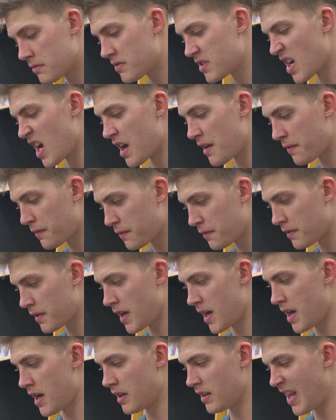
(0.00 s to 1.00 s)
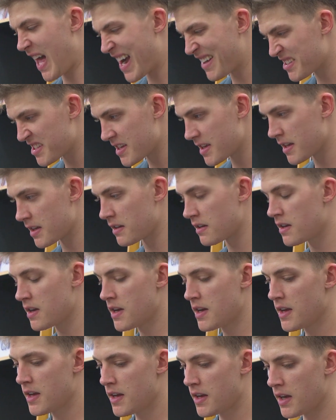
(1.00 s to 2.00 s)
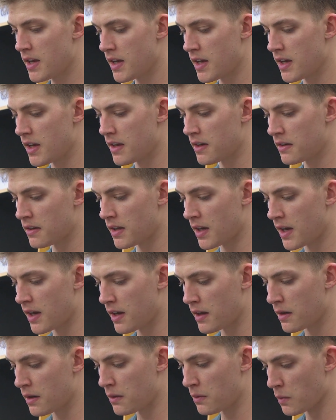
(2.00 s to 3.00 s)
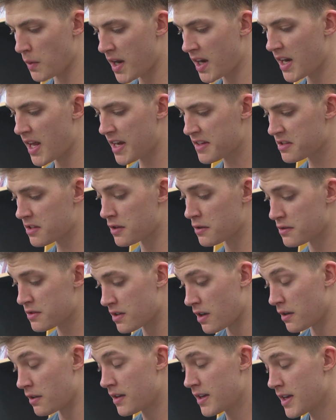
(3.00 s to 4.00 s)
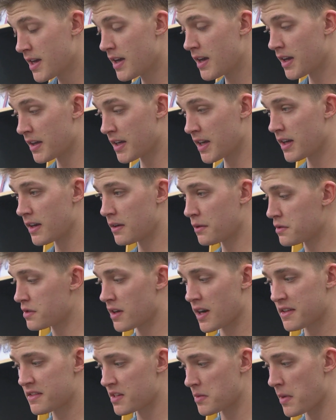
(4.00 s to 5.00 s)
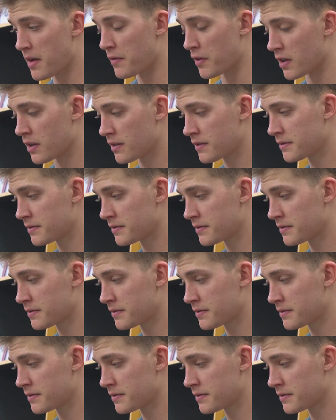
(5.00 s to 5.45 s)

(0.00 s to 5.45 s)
Tough, locked in, and ready to execute. So, again, it was a great team effort.